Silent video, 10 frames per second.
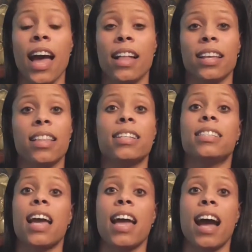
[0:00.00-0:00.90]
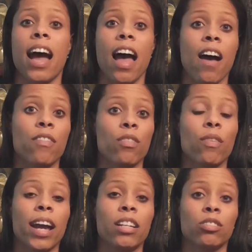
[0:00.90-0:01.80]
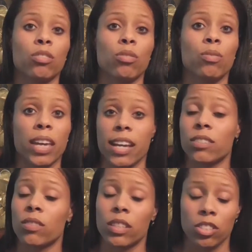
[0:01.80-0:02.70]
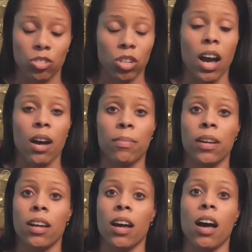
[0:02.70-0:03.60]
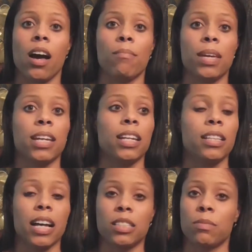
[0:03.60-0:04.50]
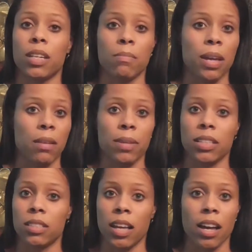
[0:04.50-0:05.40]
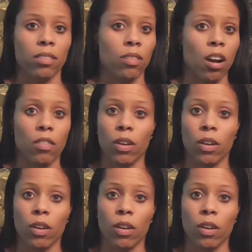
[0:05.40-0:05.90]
at the end of the day, I have the right to cancel this job, make any last minute payments that are